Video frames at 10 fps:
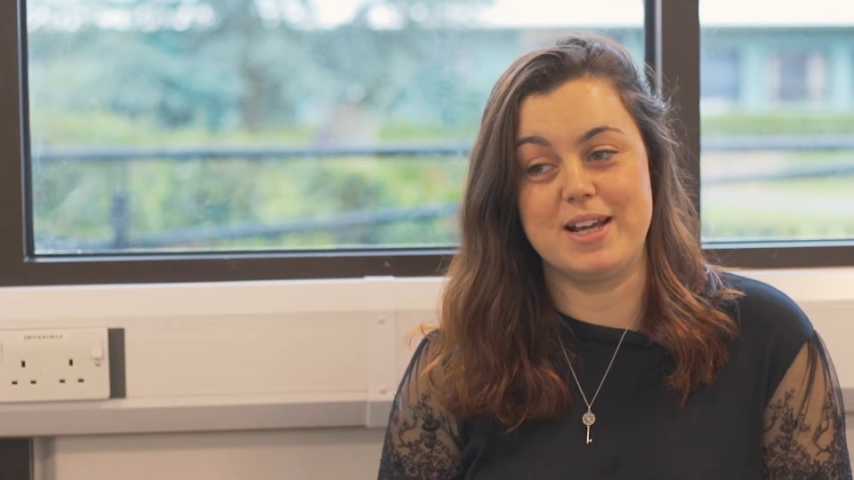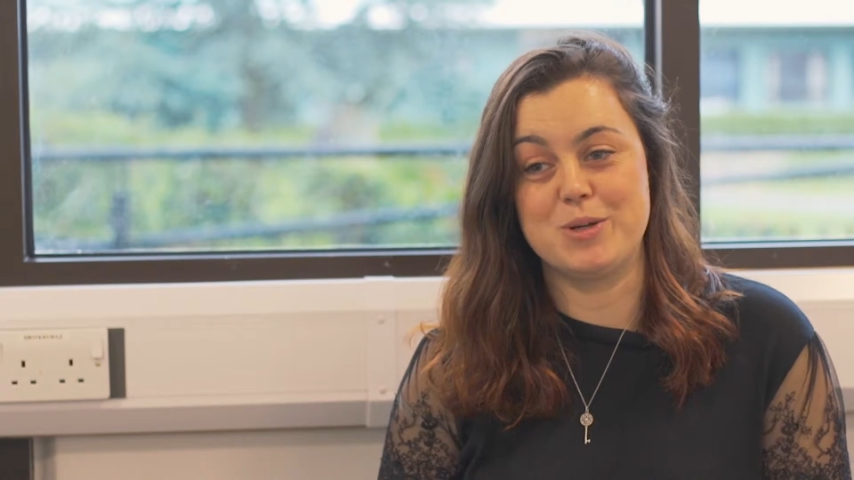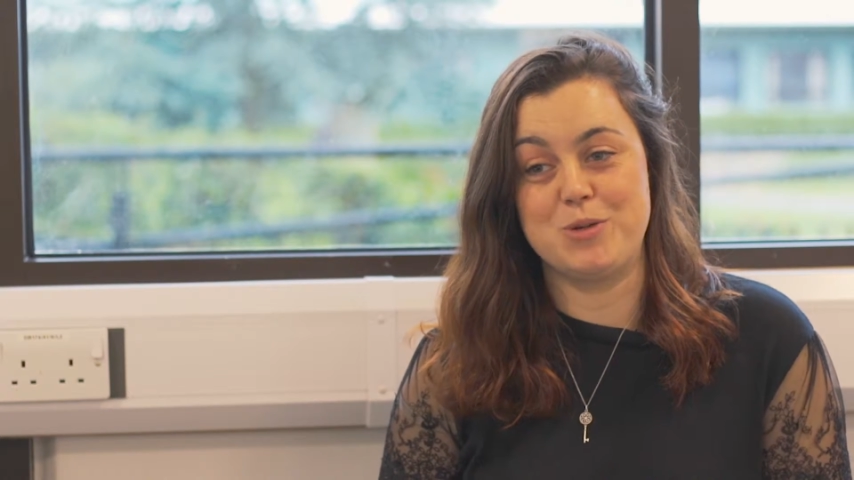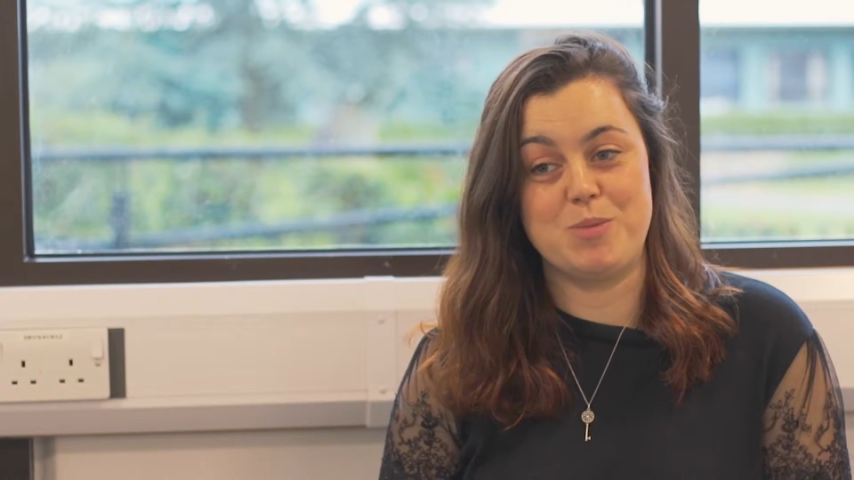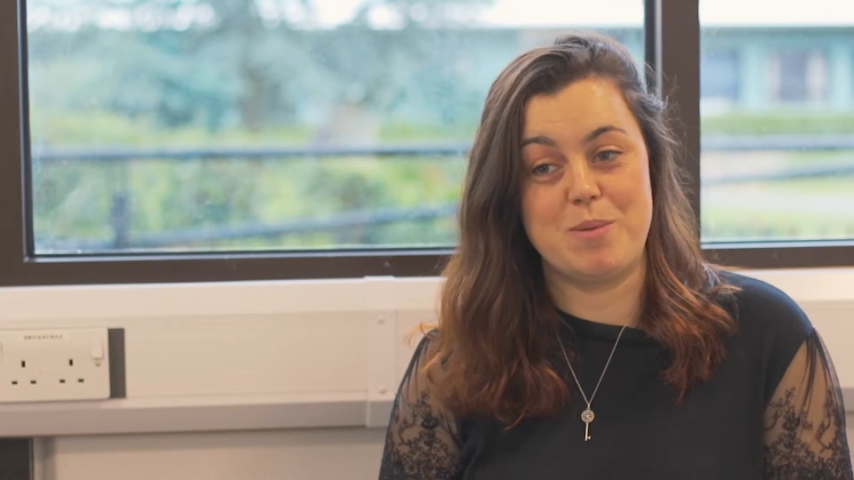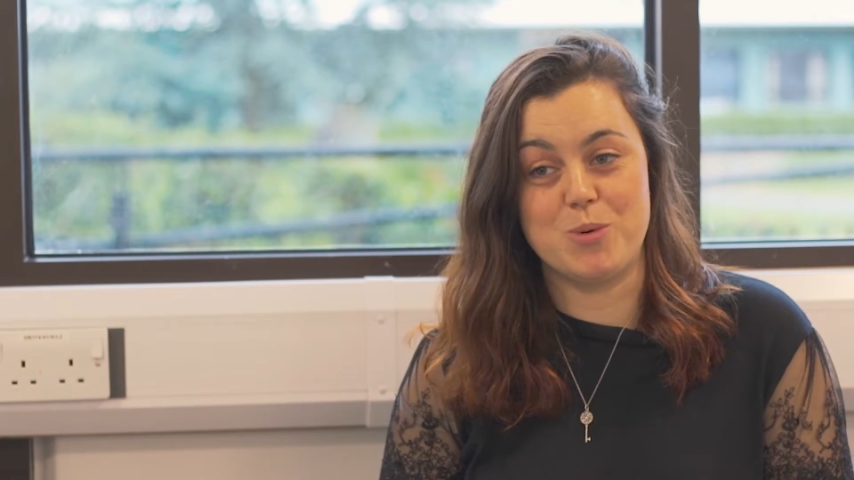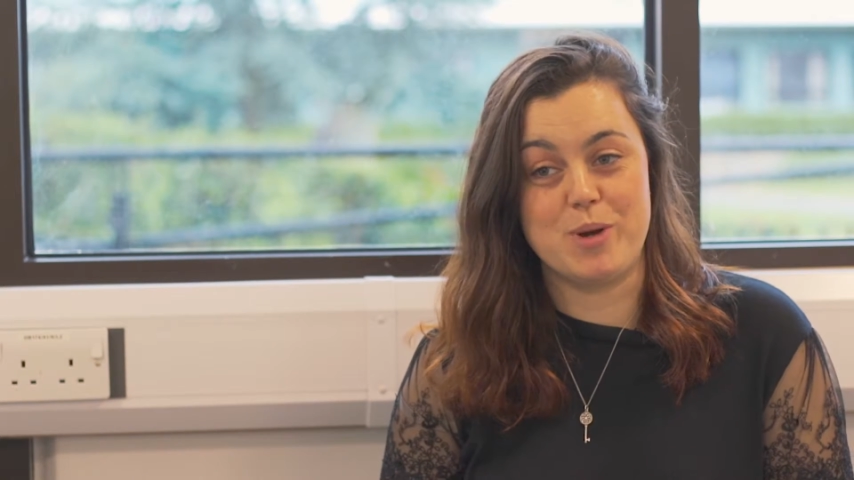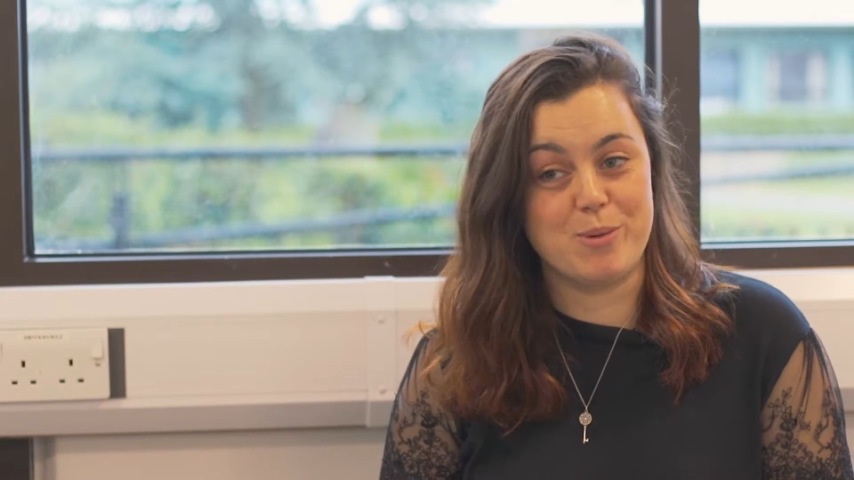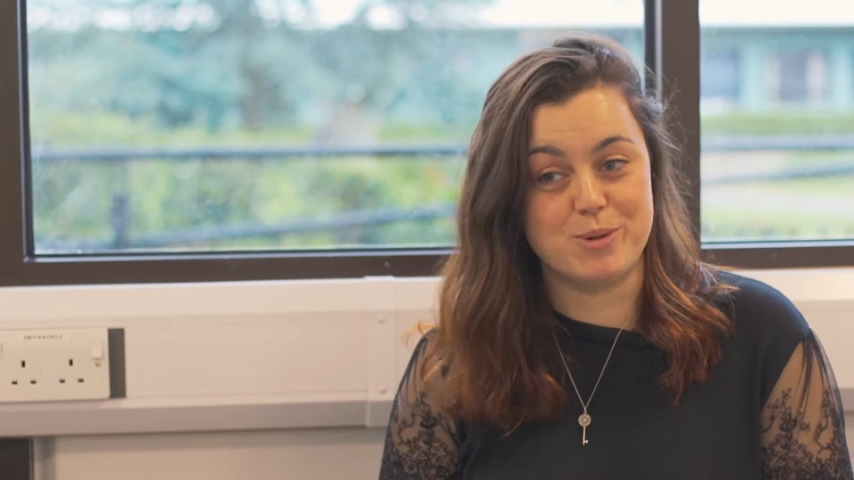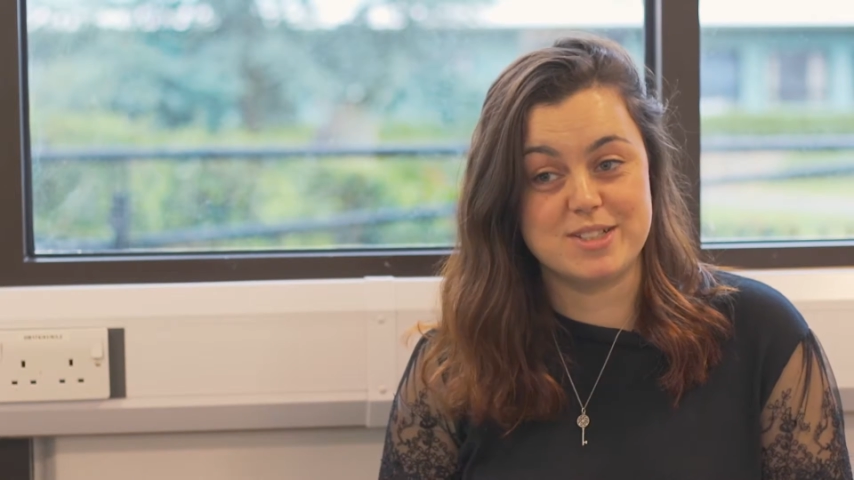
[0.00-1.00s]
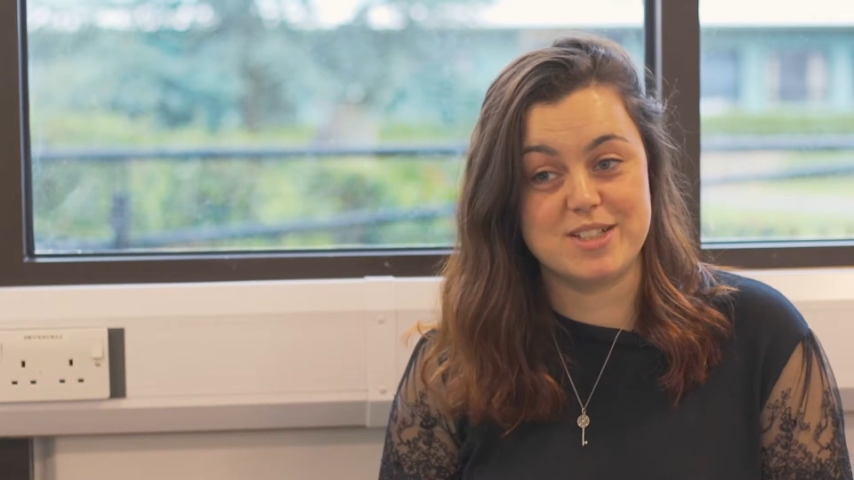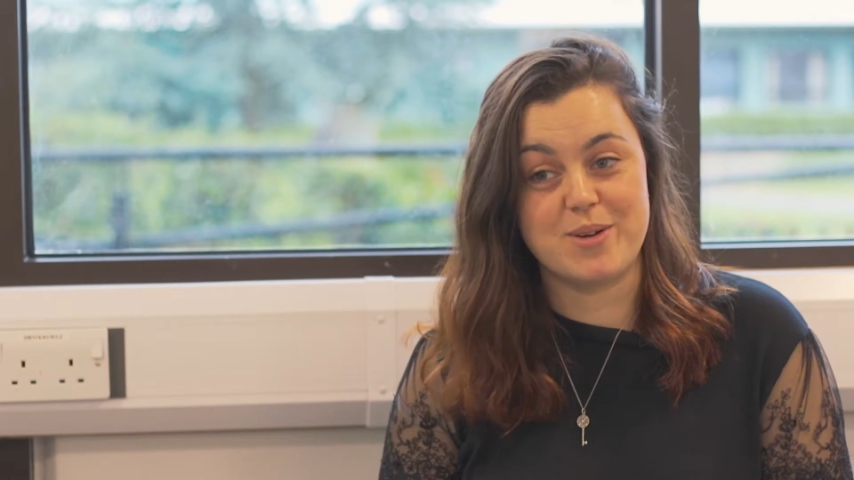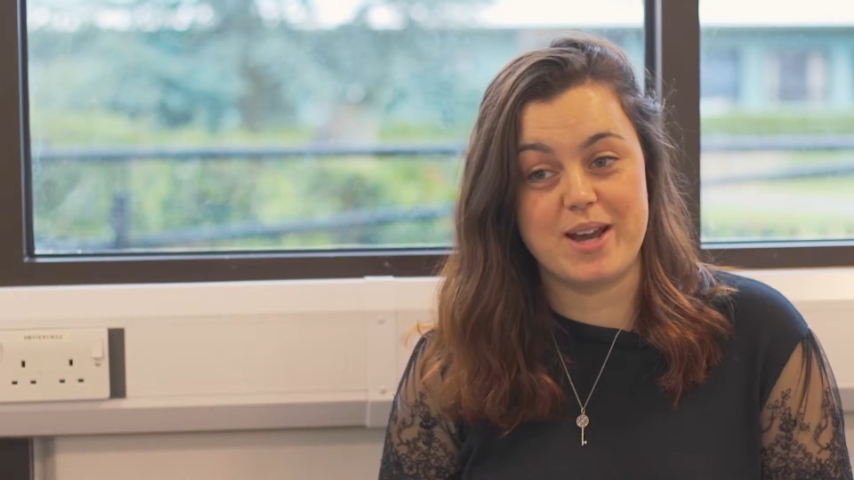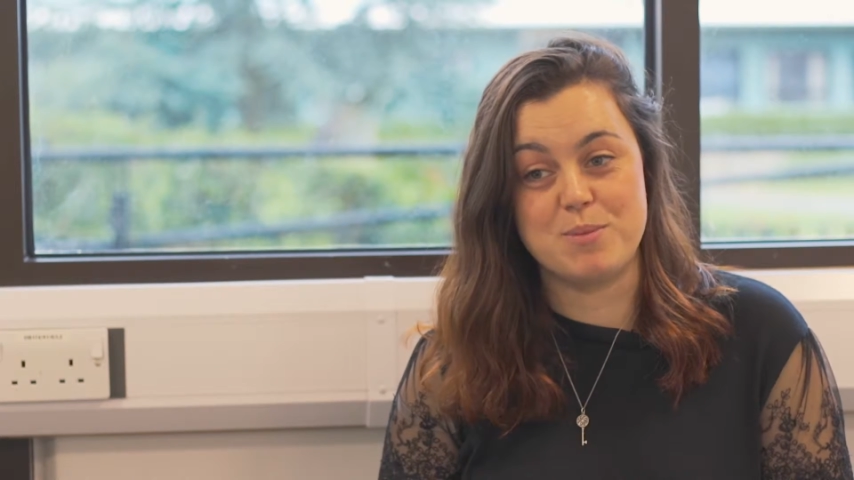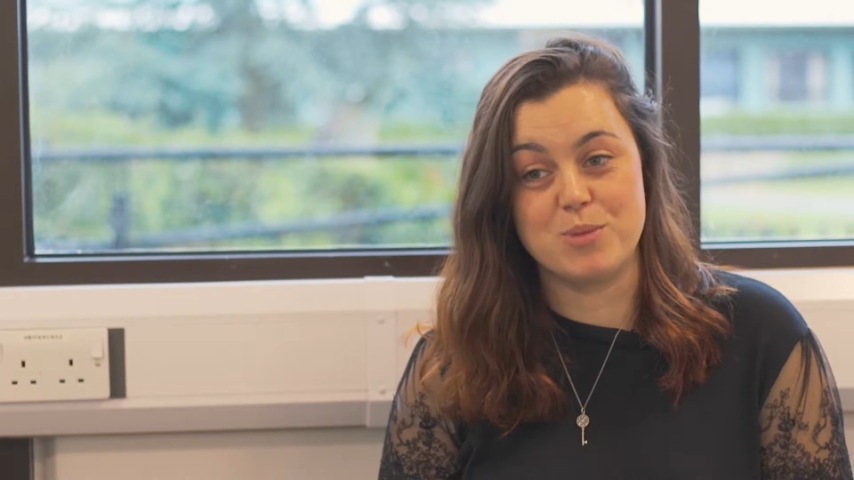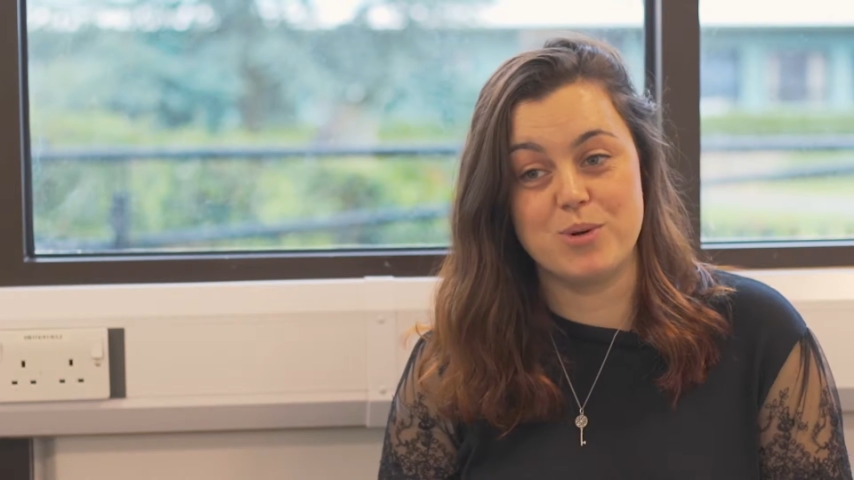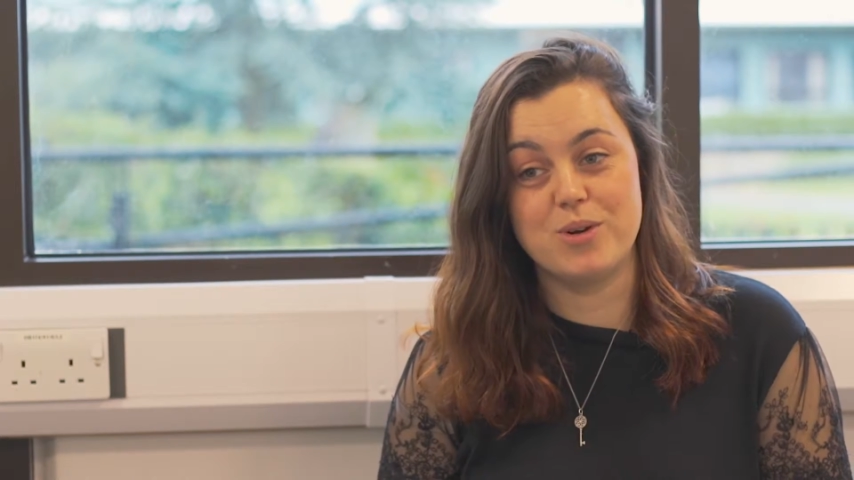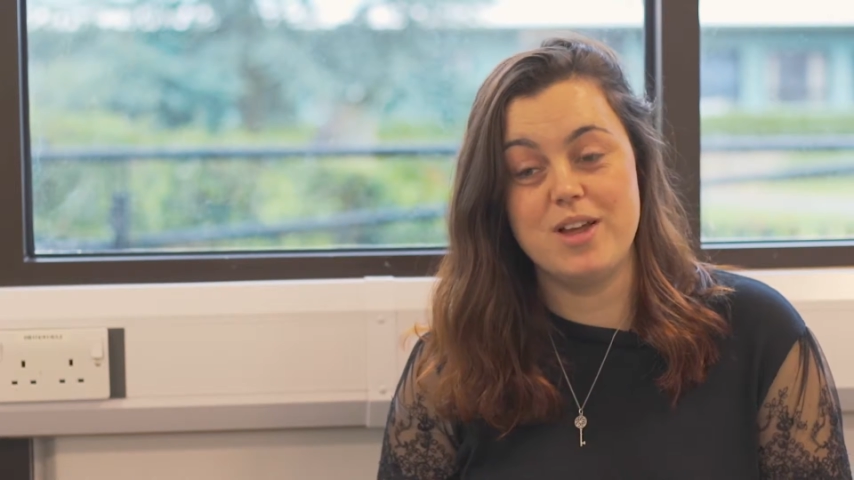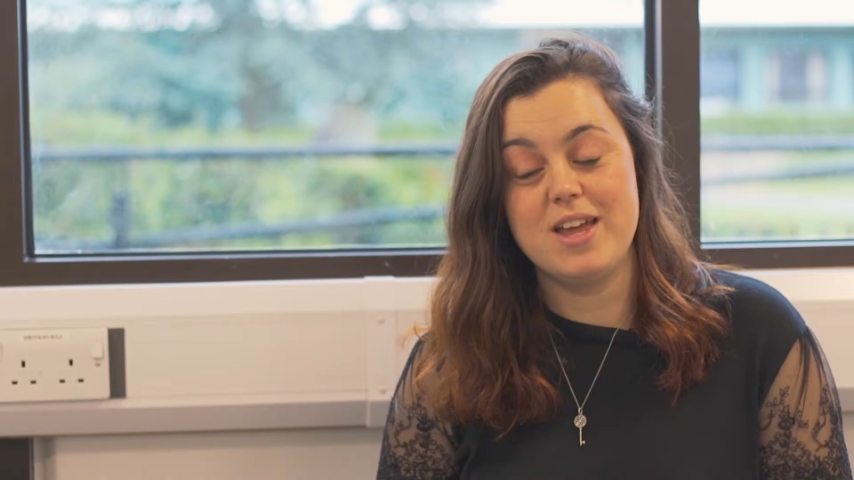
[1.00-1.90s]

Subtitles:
I couldn't remember why I wanted to do it anymore.